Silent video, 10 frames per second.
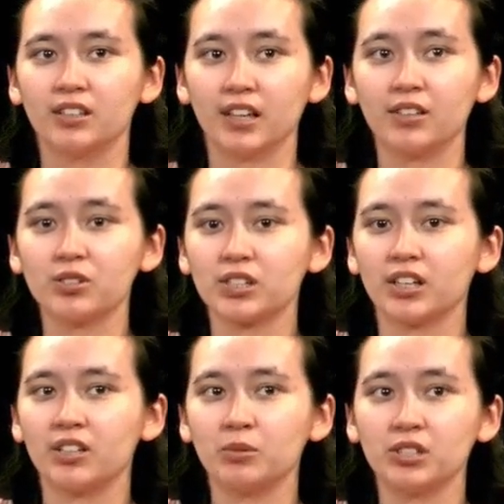
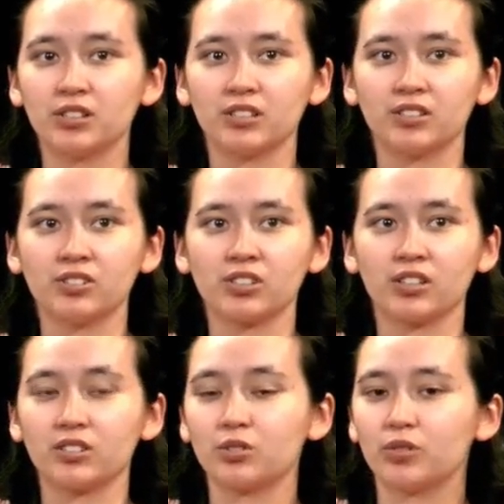Nanoscale materials
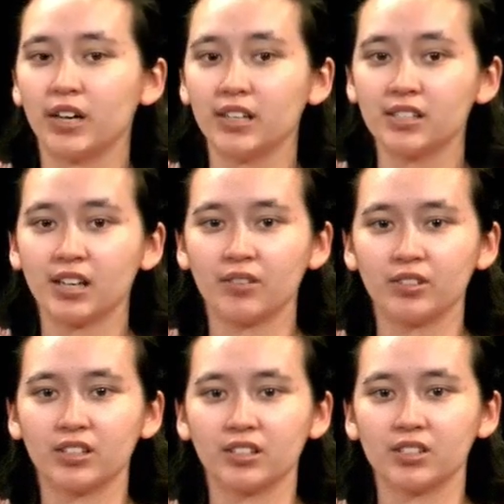are defined as
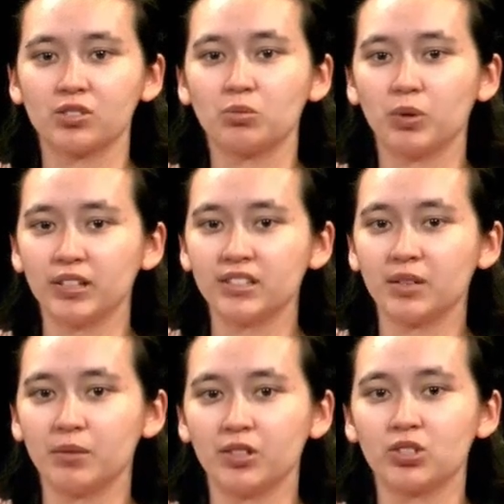having at least one
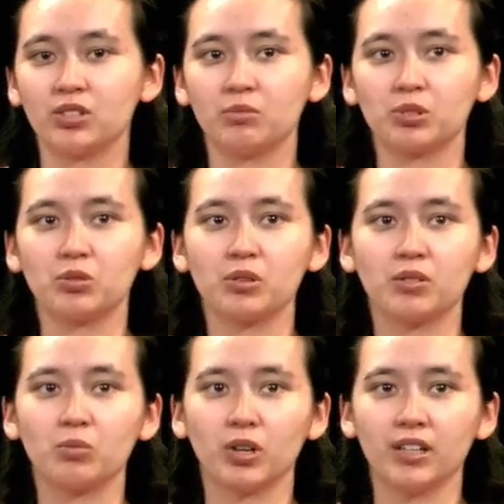dimension
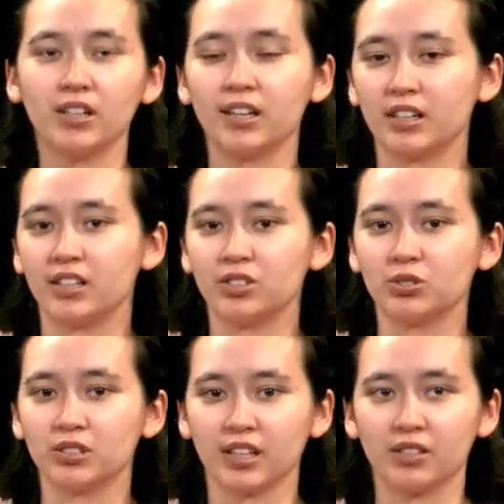between 1 and
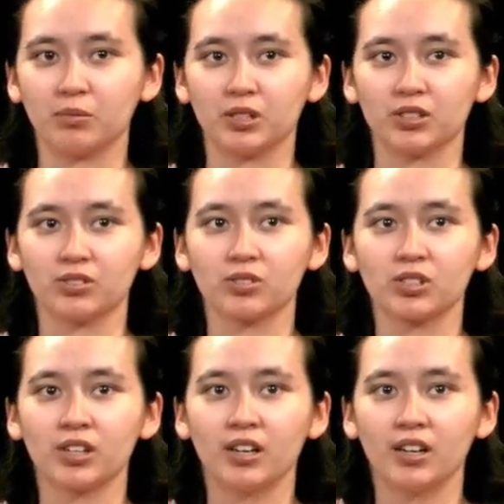100 nanometers.